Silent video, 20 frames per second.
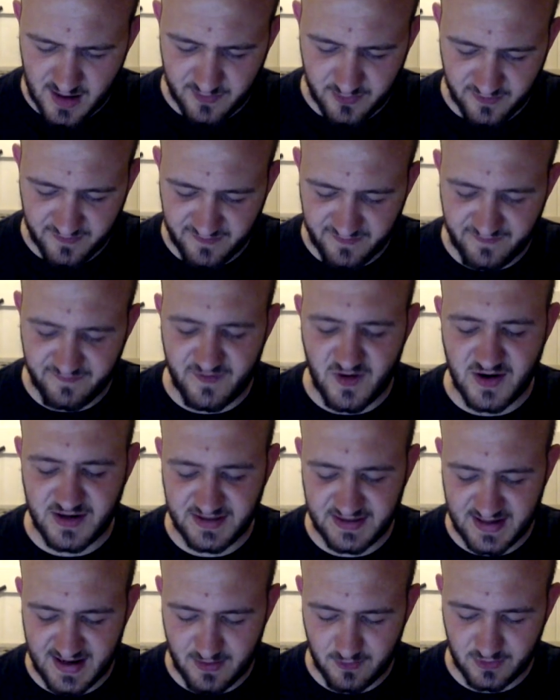I will
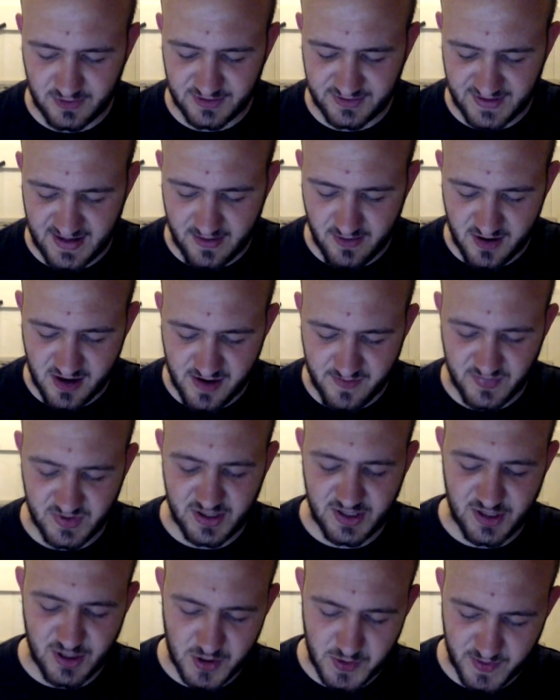find out, because now
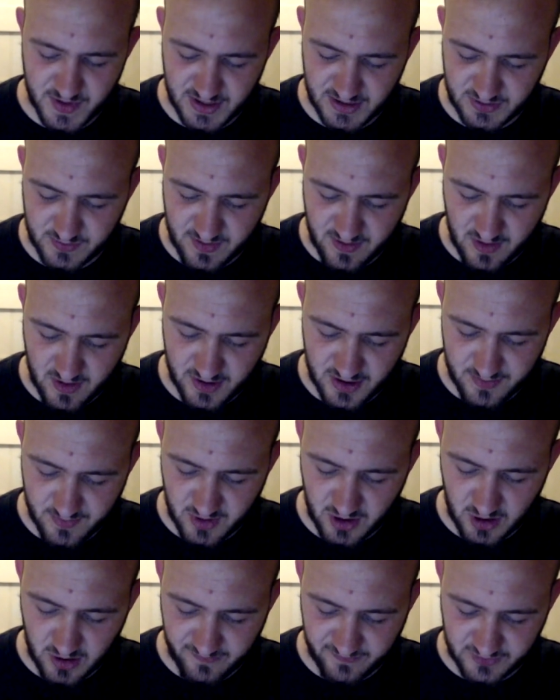I'm curious. Where are
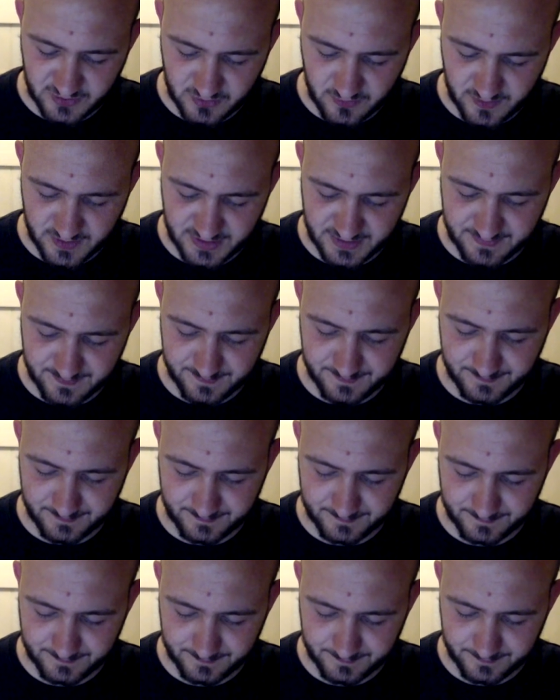you, Monolophosaurus?
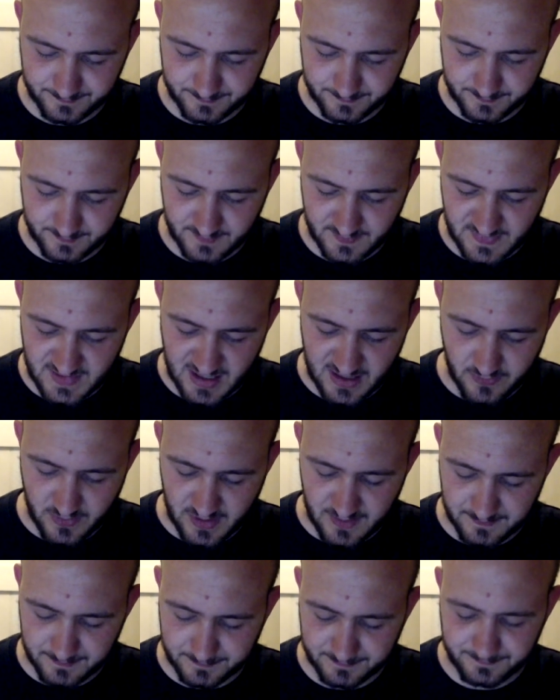There
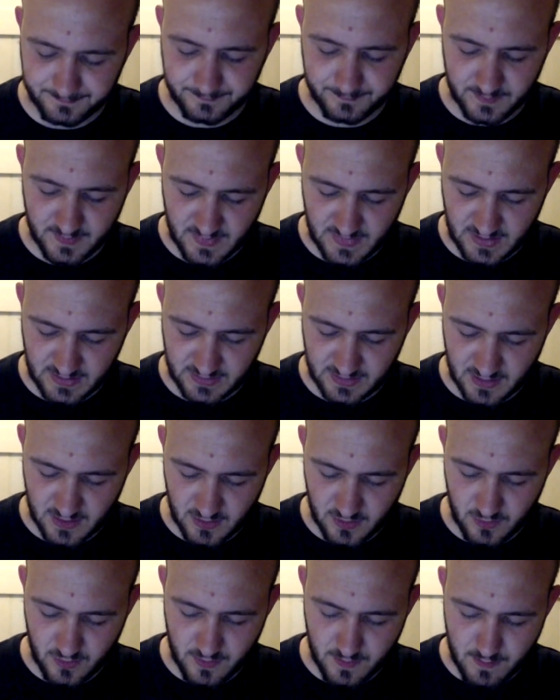you are.
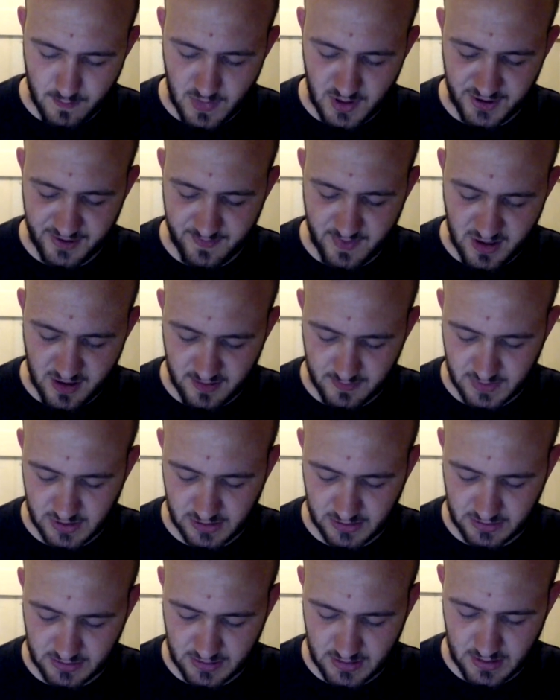So,
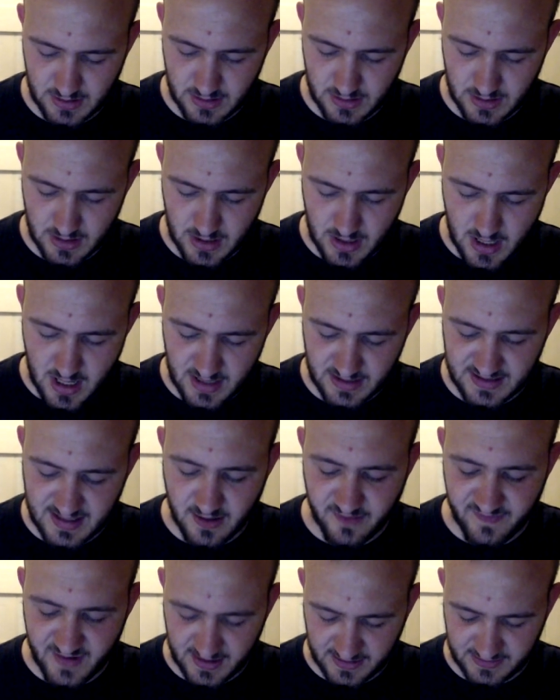Monomimus,
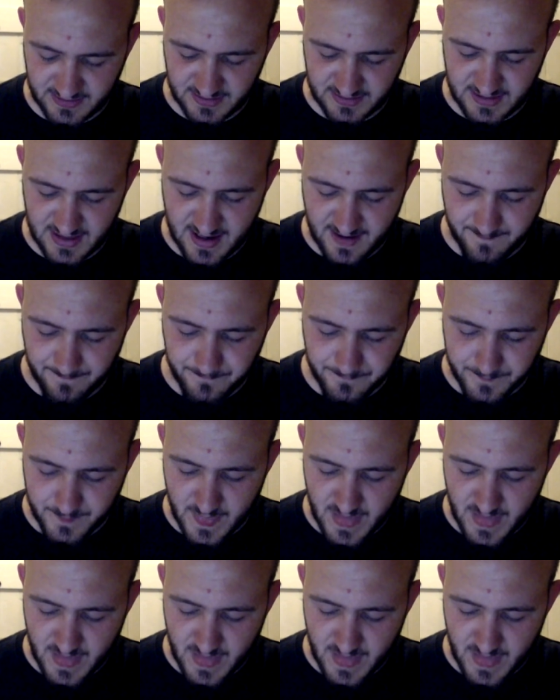Pterovexus, yeah.